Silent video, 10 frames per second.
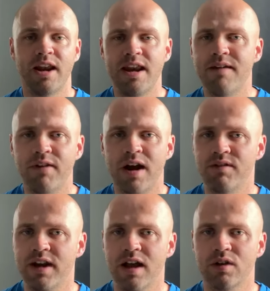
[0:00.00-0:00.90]
never have
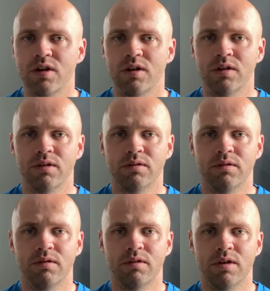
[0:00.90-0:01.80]
any alcohol,
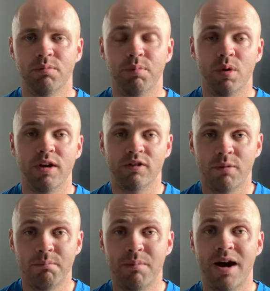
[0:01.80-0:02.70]
but it's
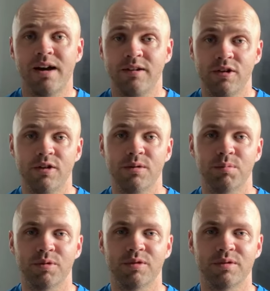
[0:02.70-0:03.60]
on my
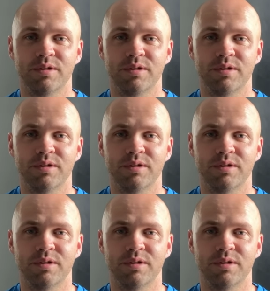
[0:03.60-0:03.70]
terms.